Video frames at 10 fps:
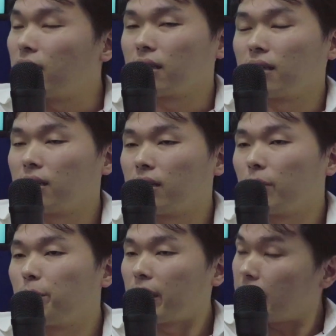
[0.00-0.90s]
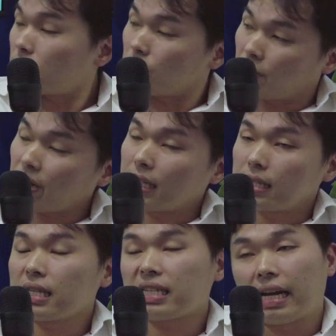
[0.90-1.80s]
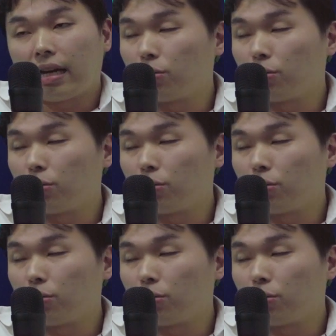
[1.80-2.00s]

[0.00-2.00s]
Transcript: Mm. Uh, but yes, you're right in the sense I,